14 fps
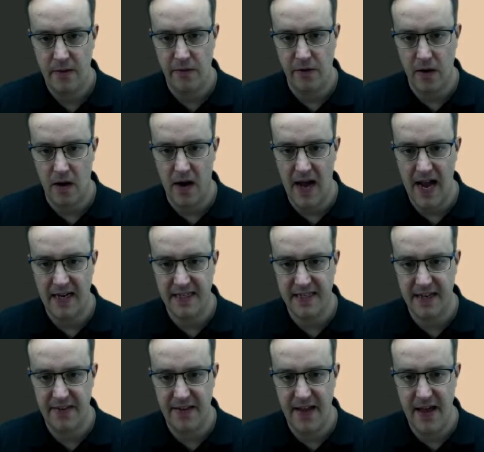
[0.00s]
We've got our hangers
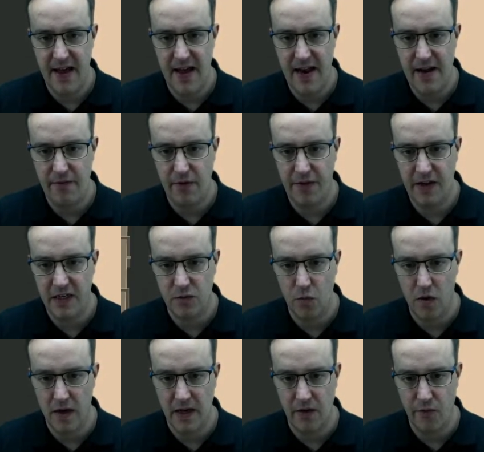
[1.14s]
in there, and everything's
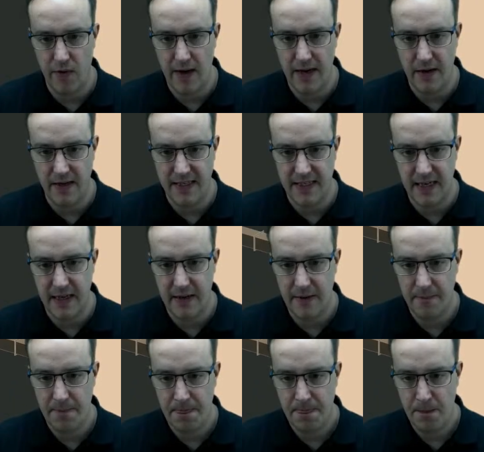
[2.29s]
working really nicely.
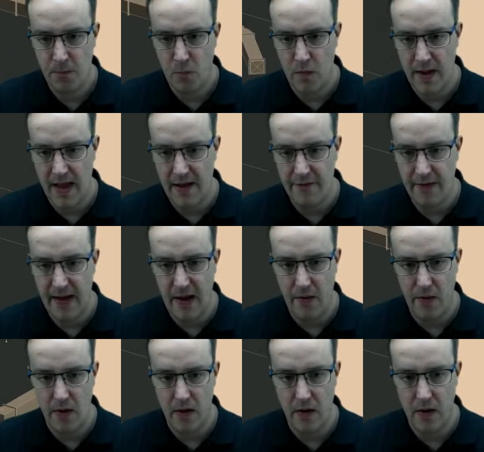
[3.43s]
We have
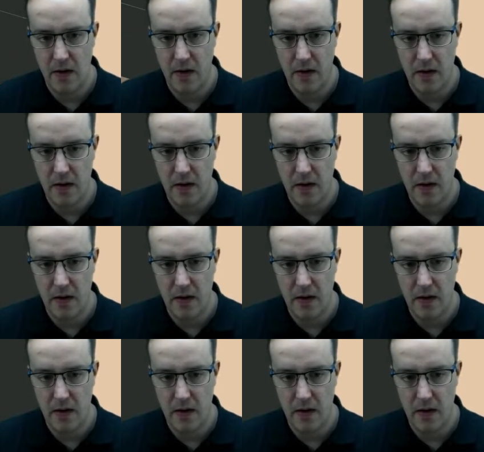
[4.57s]
our